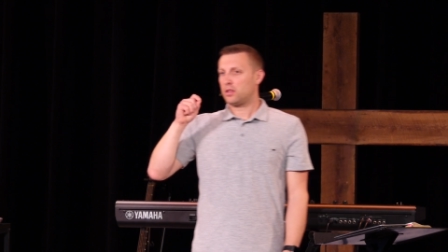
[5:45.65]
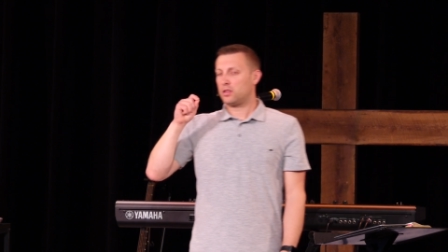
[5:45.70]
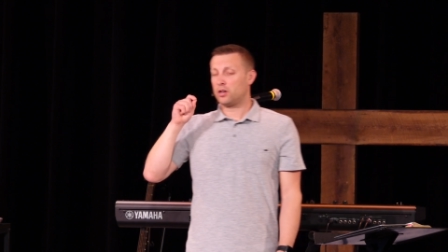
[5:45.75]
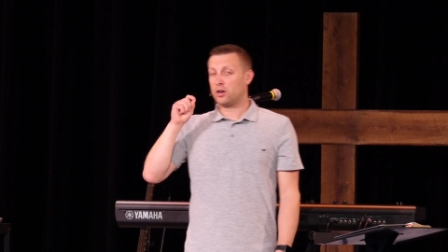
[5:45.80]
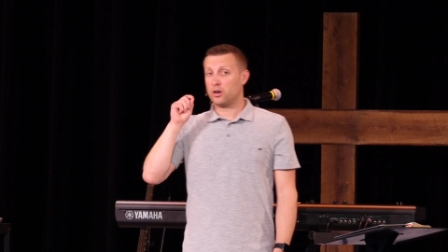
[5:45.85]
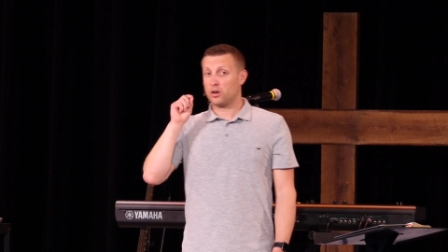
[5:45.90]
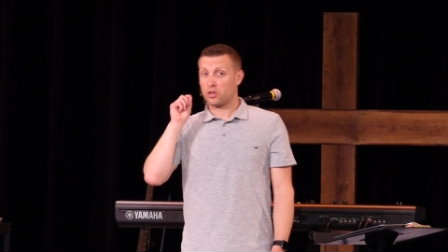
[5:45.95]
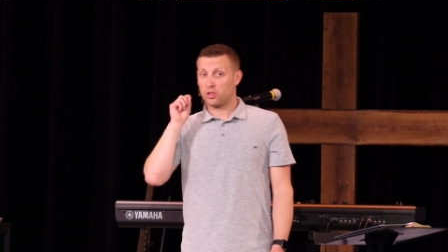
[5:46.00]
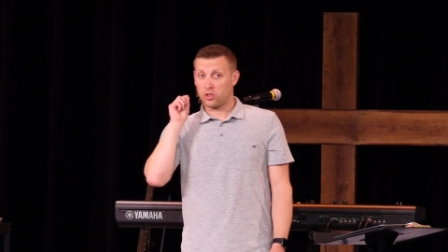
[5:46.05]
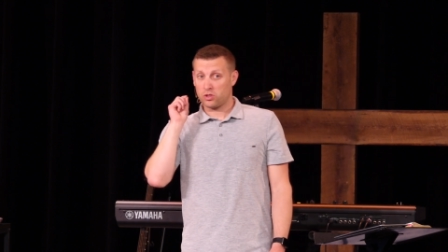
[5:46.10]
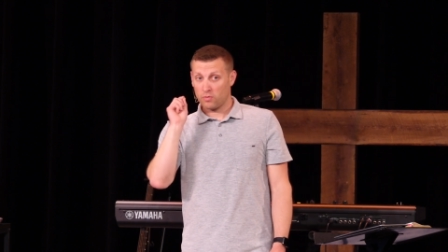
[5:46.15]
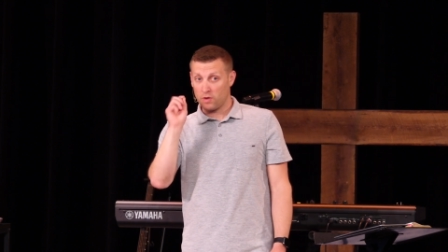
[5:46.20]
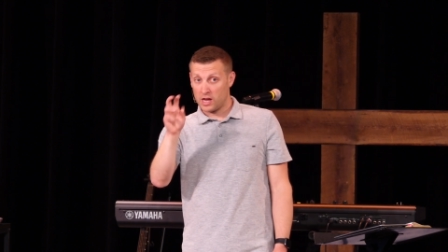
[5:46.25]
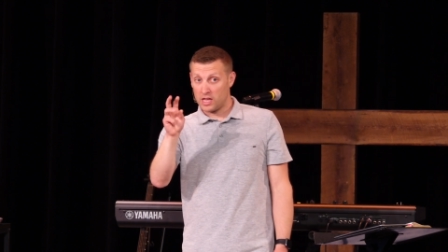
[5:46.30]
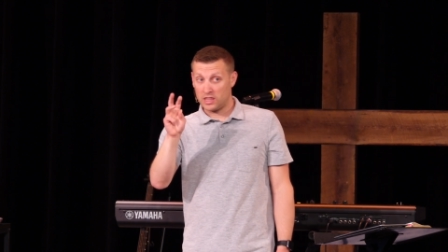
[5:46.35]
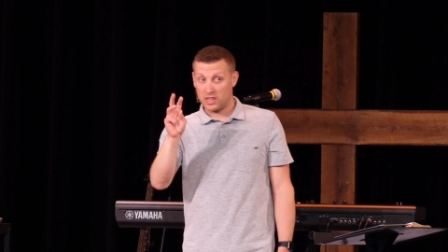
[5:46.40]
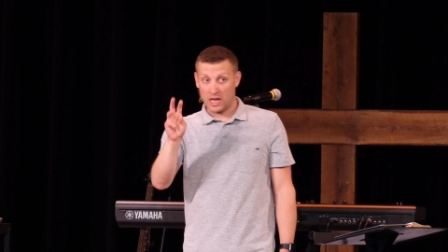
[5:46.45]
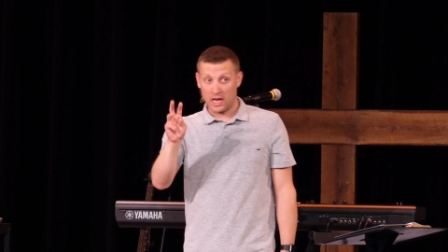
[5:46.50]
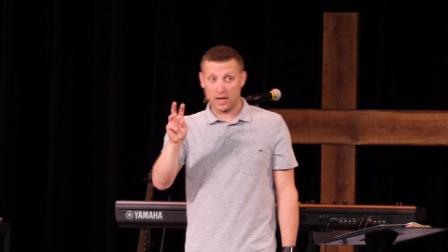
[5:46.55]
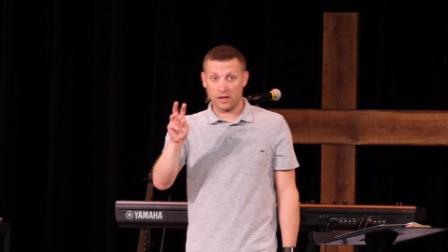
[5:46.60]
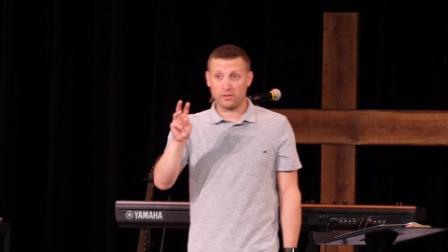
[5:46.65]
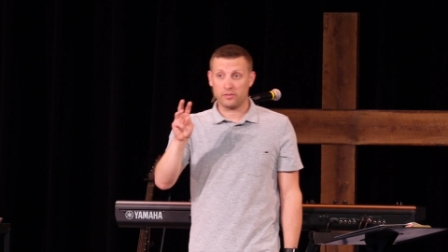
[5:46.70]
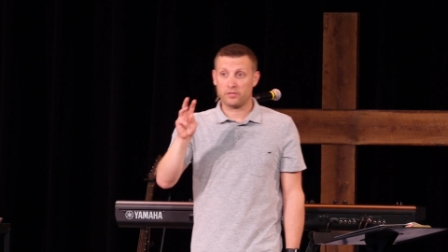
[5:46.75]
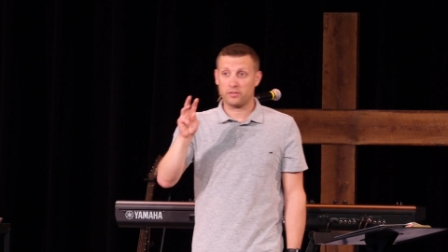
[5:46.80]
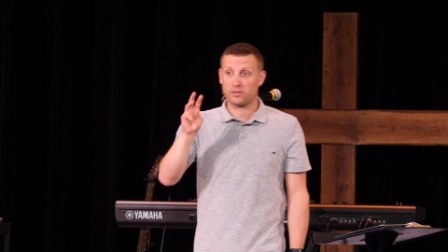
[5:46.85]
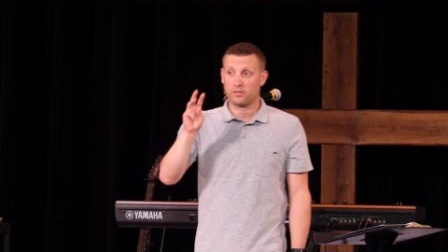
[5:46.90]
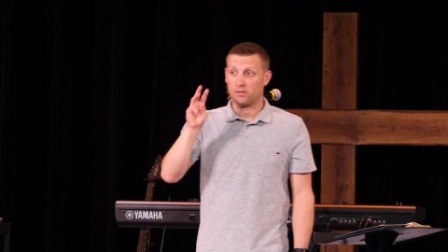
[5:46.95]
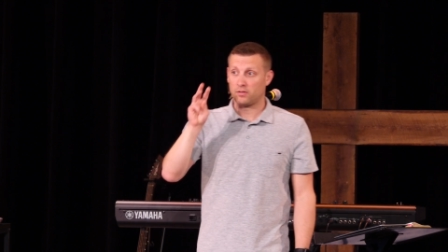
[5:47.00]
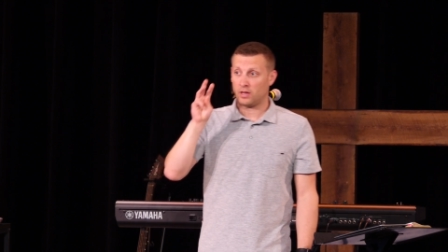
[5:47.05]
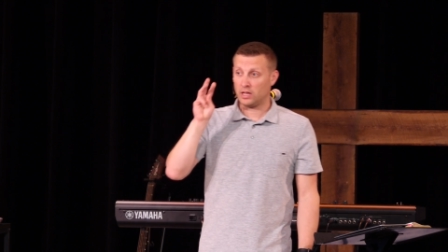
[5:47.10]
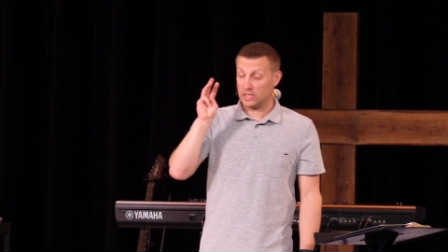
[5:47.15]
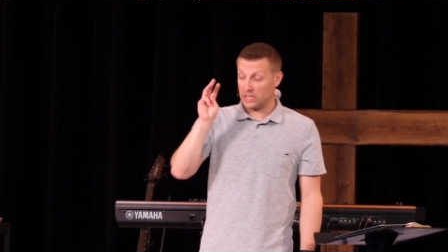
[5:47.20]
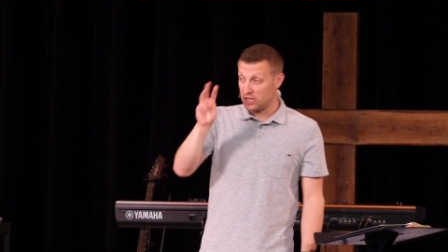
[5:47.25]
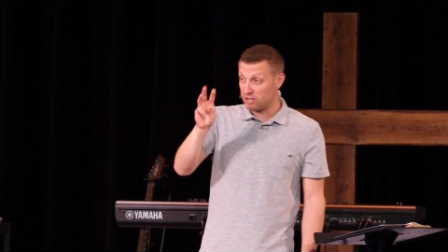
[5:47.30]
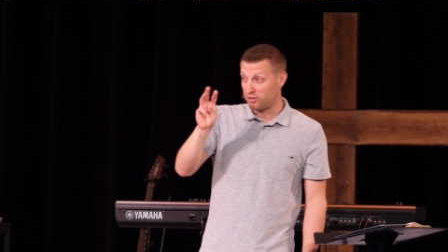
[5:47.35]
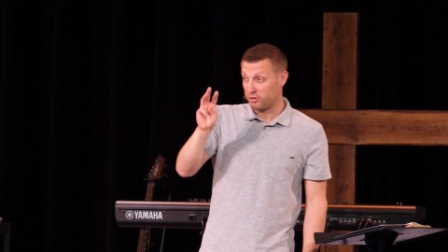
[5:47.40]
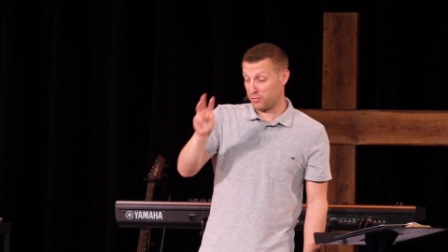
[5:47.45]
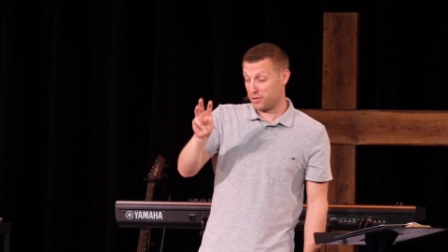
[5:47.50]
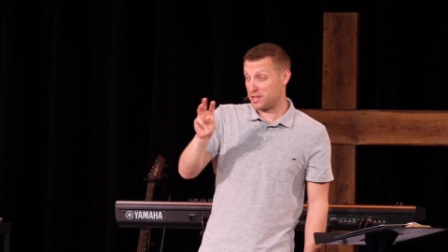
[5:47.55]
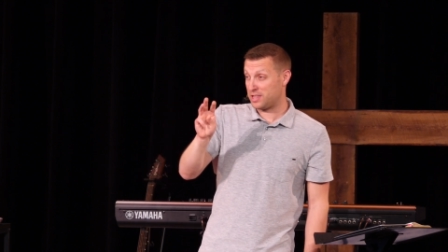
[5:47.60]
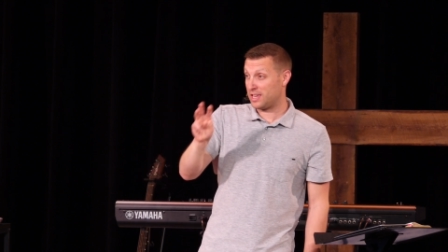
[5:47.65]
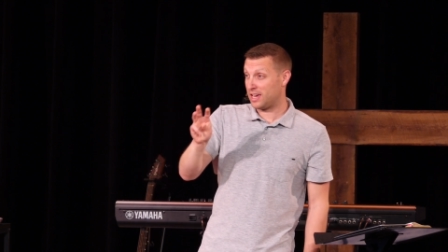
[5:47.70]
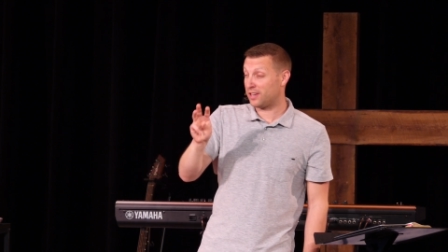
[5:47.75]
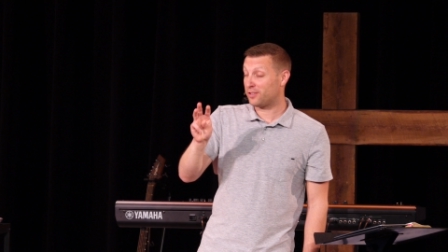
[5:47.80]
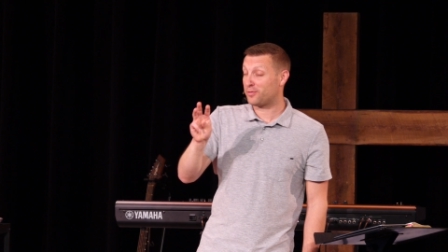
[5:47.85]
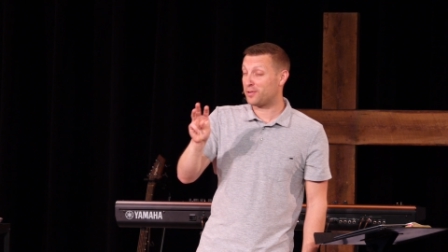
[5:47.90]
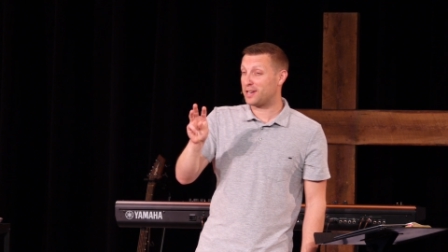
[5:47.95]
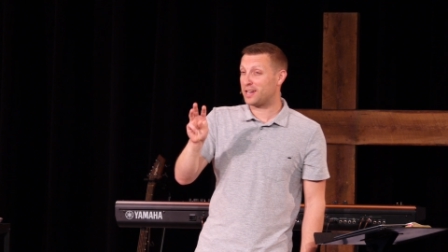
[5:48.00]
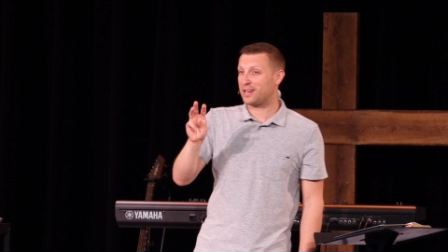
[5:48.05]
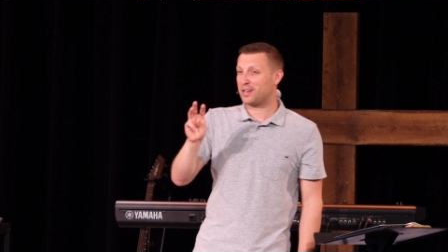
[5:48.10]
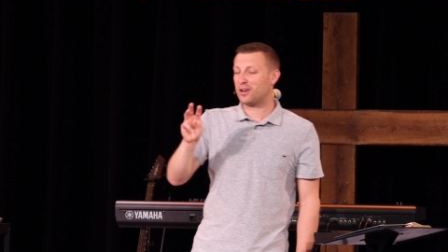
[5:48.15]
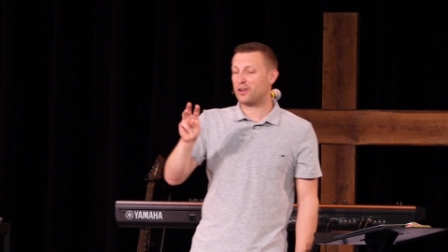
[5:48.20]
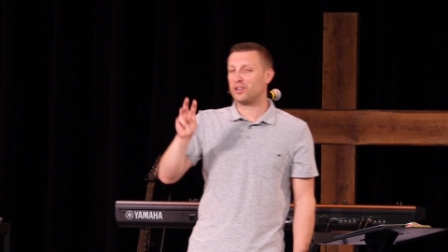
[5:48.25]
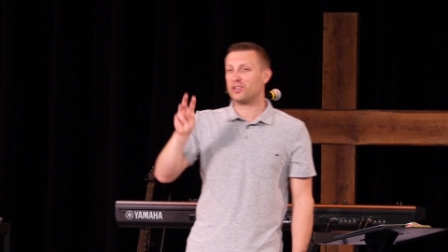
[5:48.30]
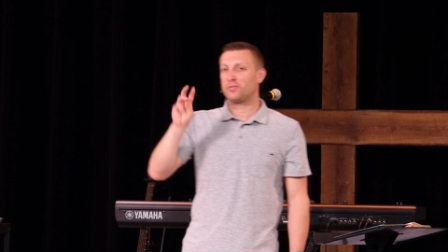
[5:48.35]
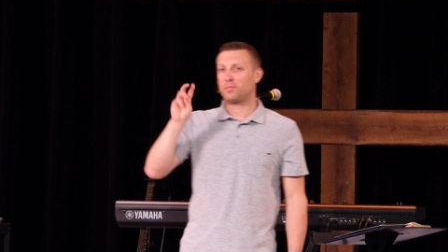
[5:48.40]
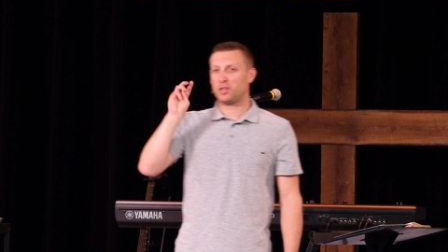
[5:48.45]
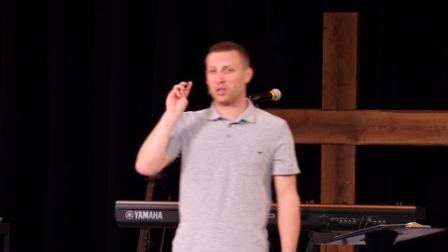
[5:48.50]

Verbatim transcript: there are three things, at least three things we can notice,